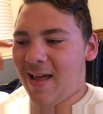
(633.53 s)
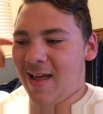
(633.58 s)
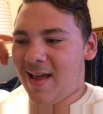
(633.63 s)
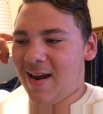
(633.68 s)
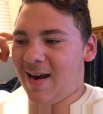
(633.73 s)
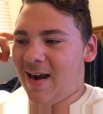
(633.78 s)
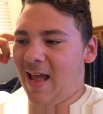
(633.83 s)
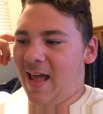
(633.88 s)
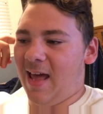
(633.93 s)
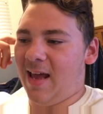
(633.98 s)
I
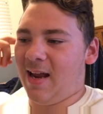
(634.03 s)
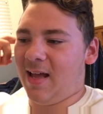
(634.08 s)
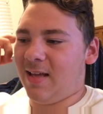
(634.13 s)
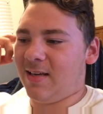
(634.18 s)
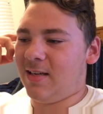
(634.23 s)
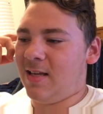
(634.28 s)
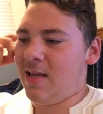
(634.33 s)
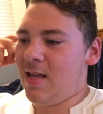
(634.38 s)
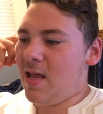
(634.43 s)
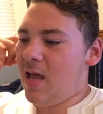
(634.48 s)
had a hat
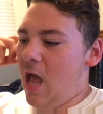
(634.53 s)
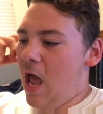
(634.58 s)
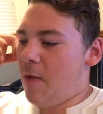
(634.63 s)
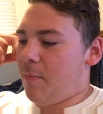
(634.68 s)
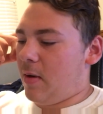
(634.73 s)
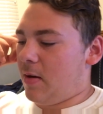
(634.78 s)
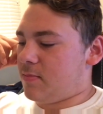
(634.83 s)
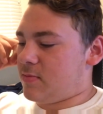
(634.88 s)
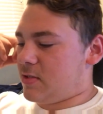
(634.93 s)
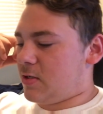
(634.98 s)
on, I
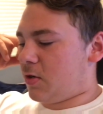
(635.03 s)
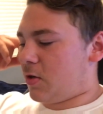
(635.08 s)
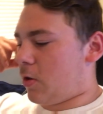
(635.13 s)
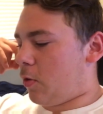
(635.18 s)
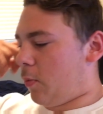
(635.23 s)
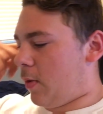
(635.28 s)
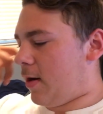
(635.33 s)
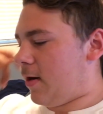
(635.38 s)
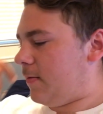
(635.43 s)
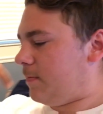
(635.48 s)
mean, I'm still
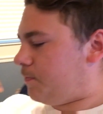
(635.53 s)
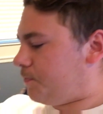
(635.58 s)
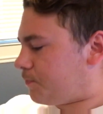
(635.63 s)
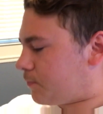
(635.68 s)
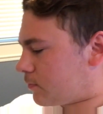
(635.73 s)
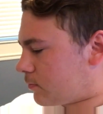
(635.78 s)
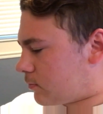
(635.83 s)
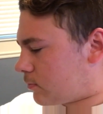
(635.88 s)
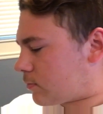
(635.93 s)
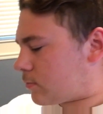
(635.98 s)
gonna wear it.
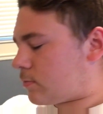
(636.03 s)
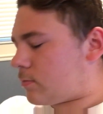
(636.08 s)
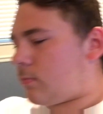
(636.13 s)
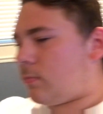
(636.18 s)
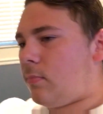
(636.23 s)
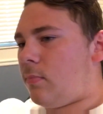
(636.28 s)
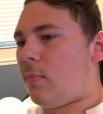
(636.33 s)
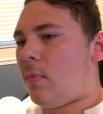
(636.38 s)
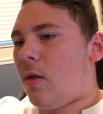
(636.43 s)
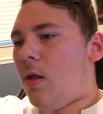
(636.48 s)

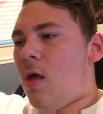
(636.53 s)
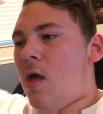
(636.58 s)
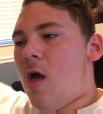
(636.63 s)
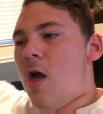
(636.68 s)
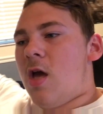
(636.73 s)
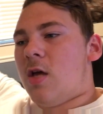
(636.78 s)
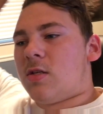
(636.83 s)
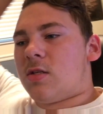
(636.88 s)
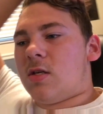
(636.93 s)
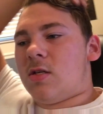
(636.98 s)

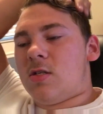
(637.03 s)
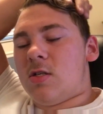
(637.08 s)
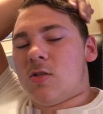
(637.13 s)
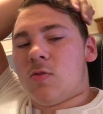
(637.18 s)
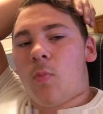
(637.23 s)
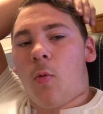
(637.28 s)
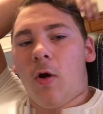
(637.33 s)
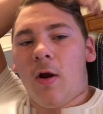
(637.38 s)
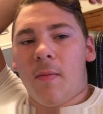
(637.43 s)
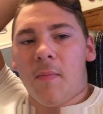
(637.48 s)
It's because
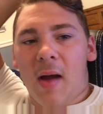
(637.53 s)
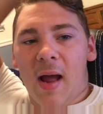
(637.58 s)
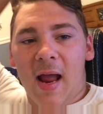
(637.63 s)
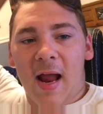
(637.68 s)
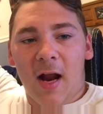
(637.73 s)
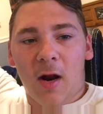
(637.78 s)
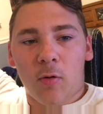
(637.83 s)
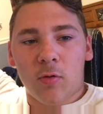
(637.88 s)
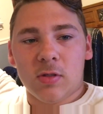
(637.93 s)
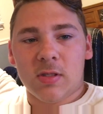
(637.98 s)
this morning my
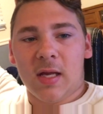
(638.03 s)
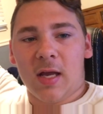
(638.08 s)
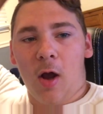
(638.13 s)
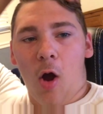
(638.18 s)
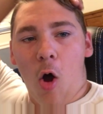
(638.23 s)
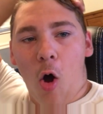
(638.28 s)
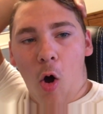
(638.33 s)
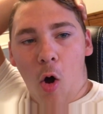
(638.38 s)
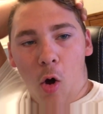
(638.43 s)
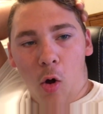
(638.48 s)
hair was like
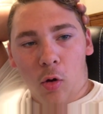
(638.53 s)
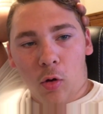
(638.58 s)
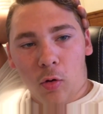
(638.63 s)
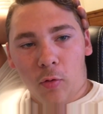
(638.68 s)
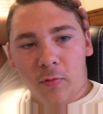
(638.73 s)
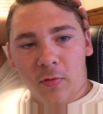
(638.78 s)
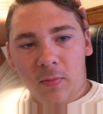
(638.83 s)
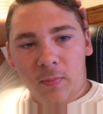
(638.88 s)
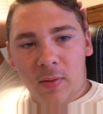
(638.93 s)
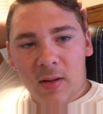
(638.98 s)
all
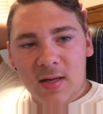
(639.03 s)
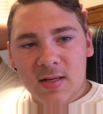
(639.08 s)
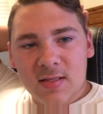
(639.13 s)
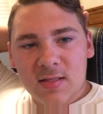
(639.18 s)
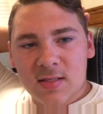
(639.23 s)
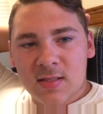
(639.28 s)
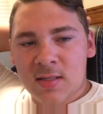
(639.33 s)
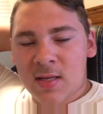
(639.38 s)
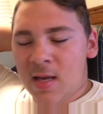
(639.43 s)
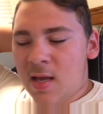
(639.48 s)
over the
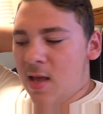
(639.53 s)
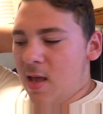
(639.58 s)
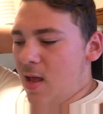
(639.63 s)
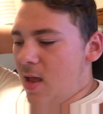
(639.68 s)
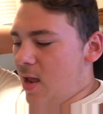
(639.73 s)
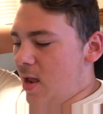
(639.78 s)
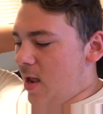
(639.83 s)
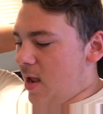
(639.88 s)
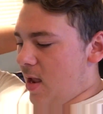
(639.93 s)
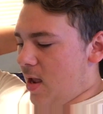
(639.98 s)
place,
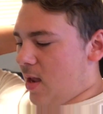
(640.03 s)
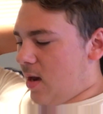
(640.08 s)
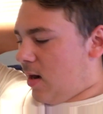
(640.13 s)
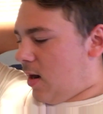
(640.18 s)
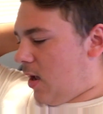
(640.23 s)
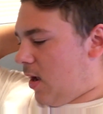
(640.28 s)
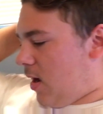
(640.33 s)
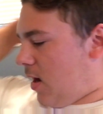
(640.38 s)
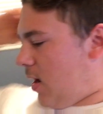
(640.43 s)
and